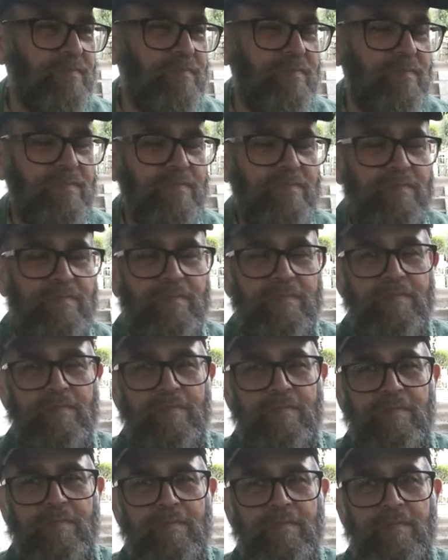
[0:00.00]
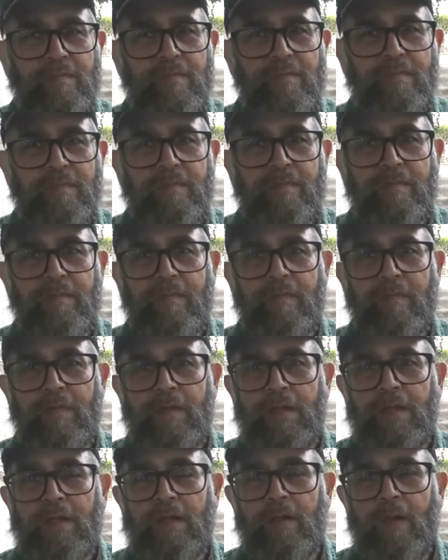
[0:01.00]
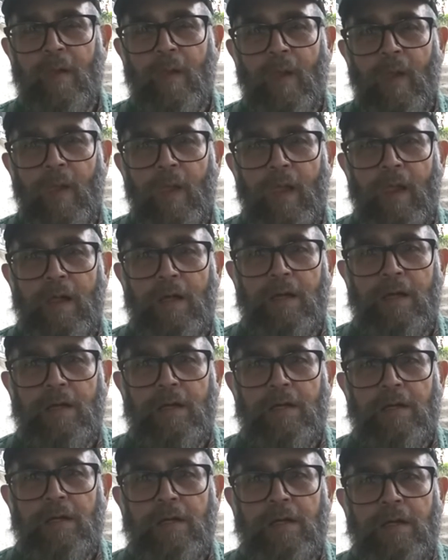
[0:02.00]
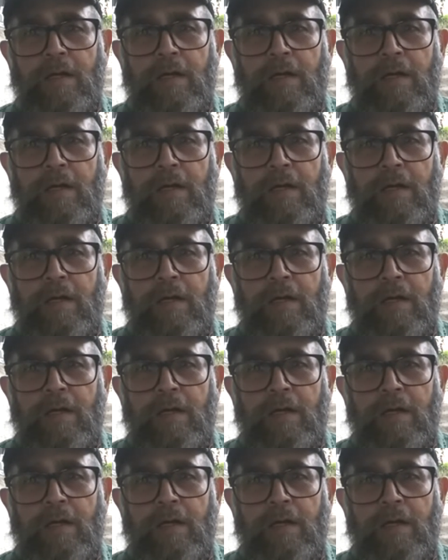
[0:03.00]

(silence)